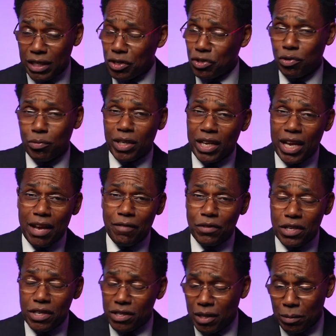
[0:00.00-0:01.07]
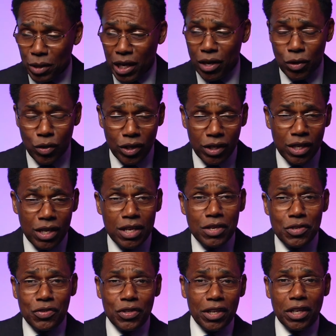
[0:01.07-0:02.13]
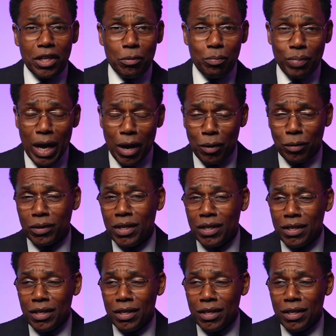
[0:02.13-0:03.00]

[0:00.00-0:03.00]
this 3.5 years, I'm not going to sit here and pout.